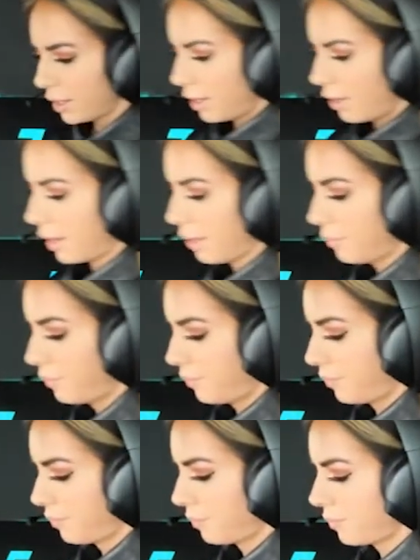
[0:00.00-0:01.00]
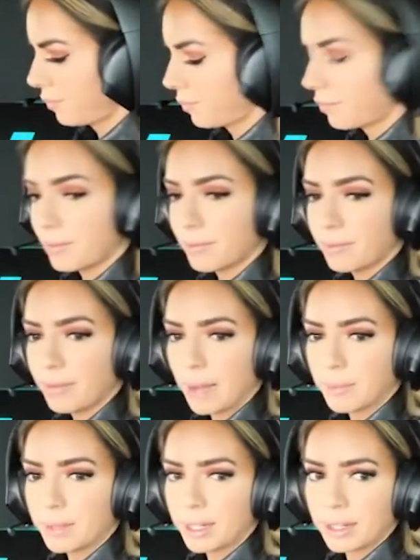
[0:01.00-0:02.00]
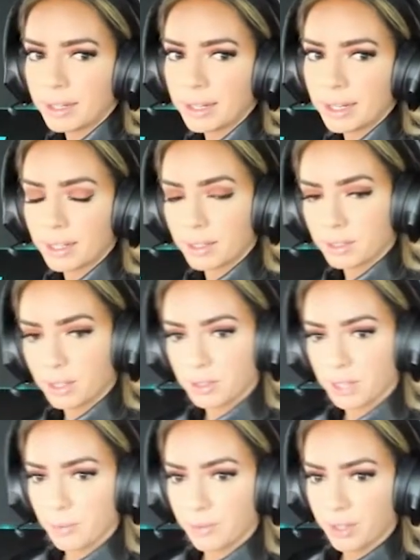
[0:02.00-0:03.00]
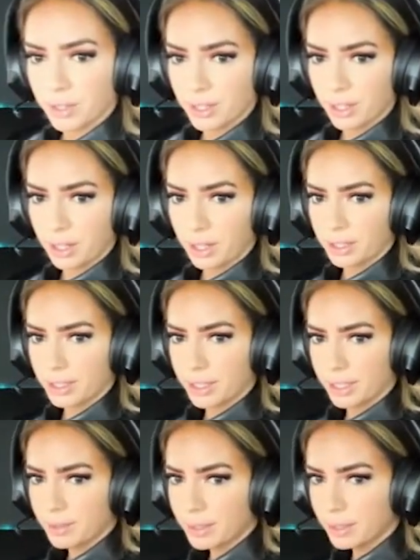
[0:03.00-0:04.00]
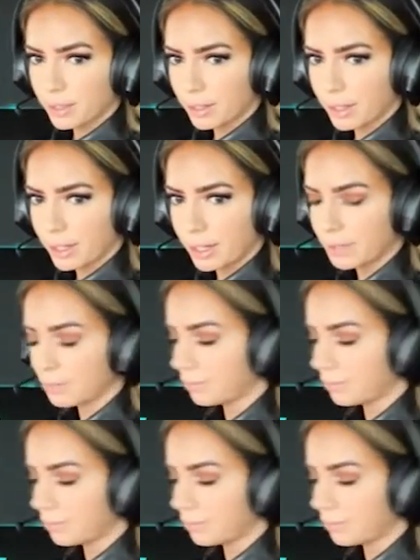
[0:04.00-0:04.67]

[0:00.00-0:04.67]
Okay. I'm gonna get a closer up view so y'all can see what's going on here.